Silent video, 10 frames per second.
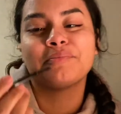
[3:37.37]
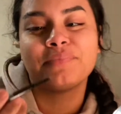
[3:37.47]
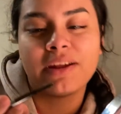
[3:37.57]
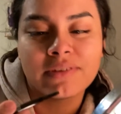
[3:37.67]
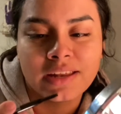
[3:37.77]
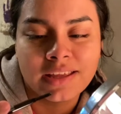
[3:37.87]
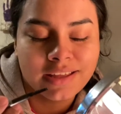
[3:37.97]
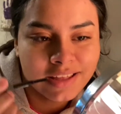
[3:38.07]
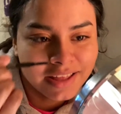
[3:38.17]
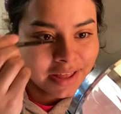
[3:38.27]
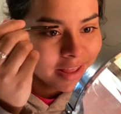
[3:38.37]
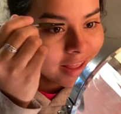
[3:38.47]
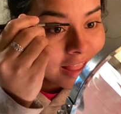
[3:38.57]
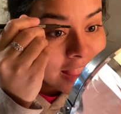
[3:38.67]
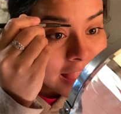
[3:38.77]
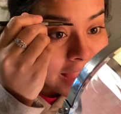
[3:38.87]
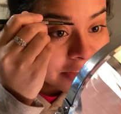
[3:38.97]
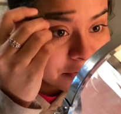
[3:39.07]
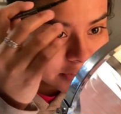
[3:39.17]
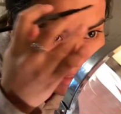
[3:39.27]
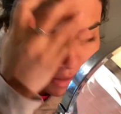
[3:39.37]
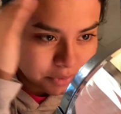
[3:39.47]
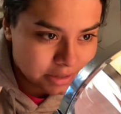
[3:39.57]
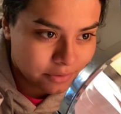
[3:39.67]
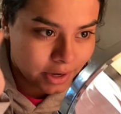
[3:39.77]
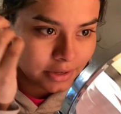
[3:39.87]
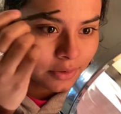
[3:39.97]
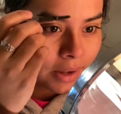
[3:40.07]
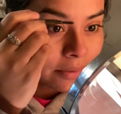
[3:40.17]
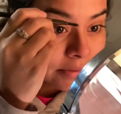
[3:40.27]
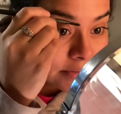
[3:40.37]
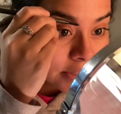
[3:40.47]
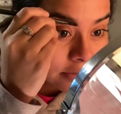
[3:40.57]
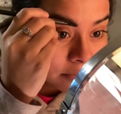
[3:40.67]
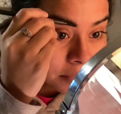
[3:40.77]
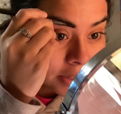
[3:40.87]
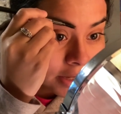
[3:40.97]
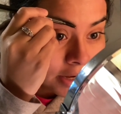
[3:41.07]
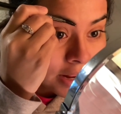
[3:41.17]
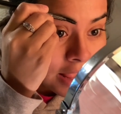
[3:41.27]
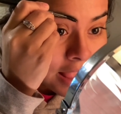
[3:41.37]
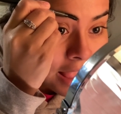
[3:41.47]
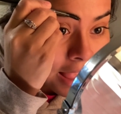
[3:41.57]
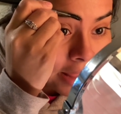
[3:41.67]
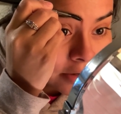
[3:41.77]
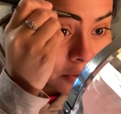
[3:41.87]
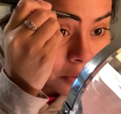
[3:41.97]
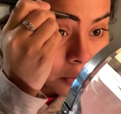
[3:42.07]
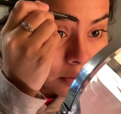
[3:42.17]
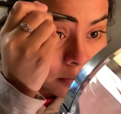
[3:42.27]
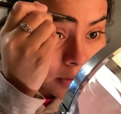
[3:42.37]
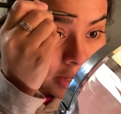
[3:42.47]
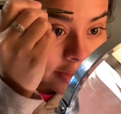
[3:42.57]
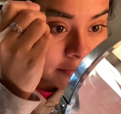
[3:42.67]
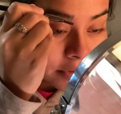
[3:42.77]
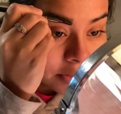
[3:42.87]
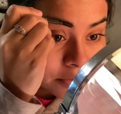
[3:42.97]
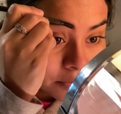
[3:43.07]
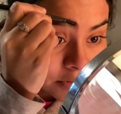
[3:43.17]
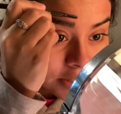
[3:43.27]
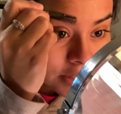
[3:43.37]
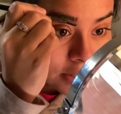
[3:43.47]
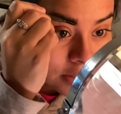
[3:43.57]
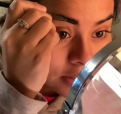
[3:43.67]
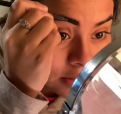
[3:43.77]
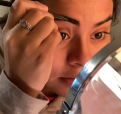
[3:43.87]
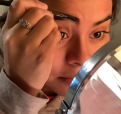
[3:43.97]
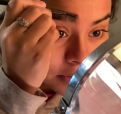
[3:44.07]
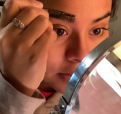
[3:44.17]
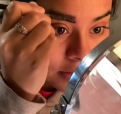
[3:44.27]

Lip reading: Not really. I use it like whenever I go out and stuff, but at home I've been using lime.